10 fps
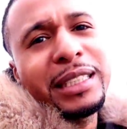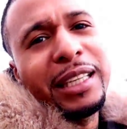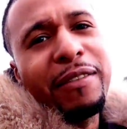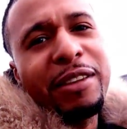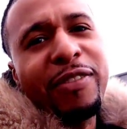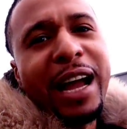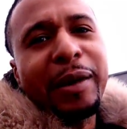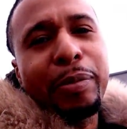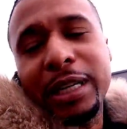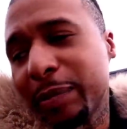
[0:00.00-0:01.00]
Mr.
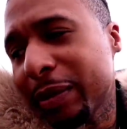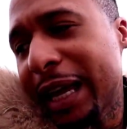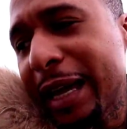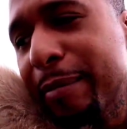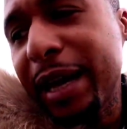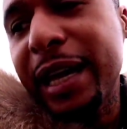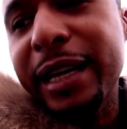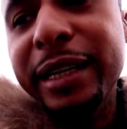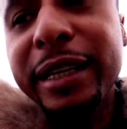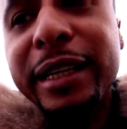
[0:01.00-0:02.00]
75 Caprice playing,
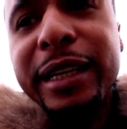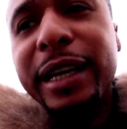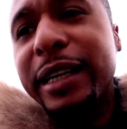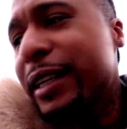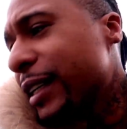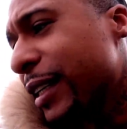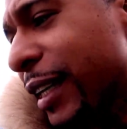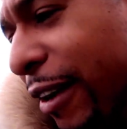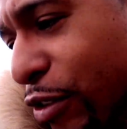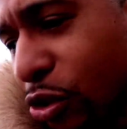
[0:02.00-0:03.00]
man. And
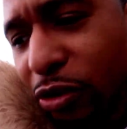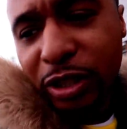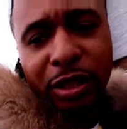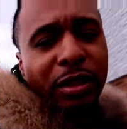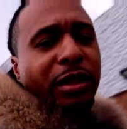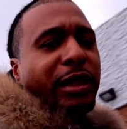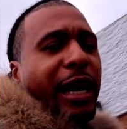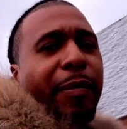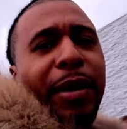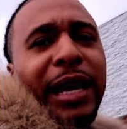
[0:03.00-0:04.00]
uh, I haven't drove the
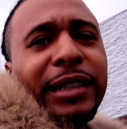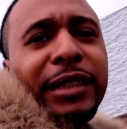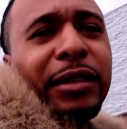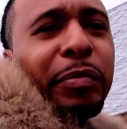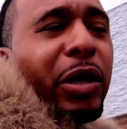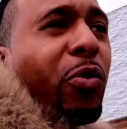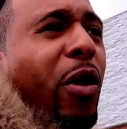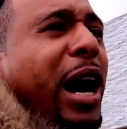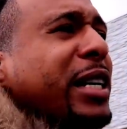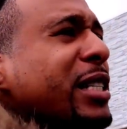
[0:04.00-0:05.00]
scat pack since it's
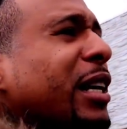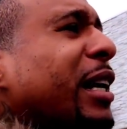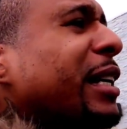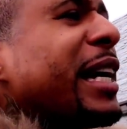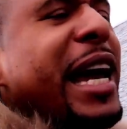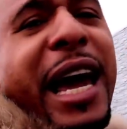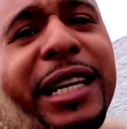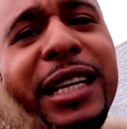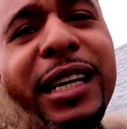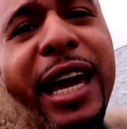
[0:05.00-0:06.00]
been washed. They
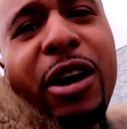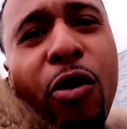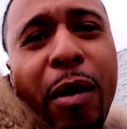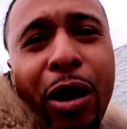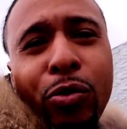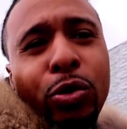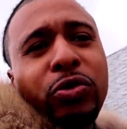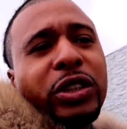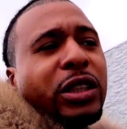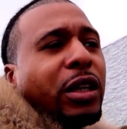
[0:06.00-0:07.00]
had a delay on my
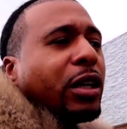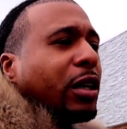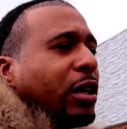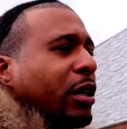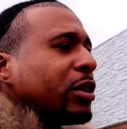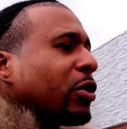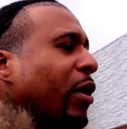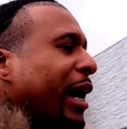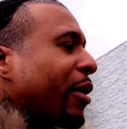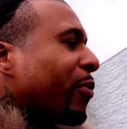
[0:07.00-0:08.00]
roofs.
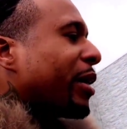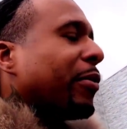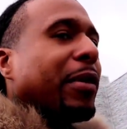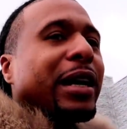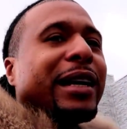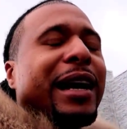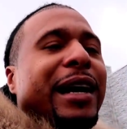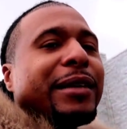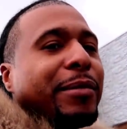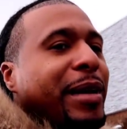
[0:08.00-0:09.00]
So I gotta wait on oh my,
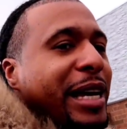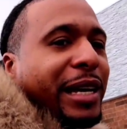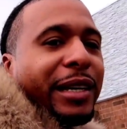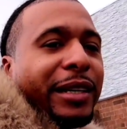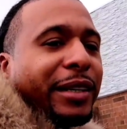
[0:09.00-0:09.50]
God, man.